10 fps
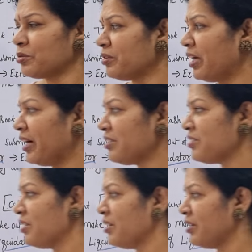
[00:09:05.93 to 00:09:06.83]
So that's
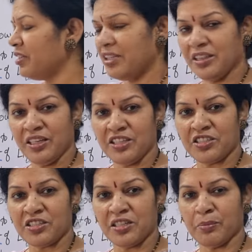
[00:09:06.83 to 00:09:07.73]
in the
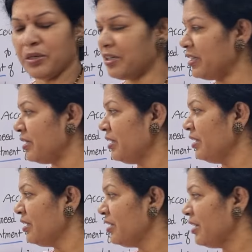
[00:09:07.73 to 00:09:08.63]
list number
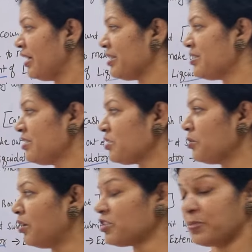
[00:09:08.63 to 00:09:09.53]
A, assets
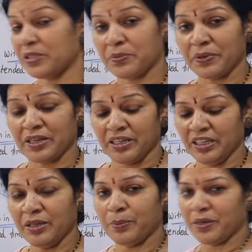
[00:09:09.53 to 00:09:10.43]
not specifically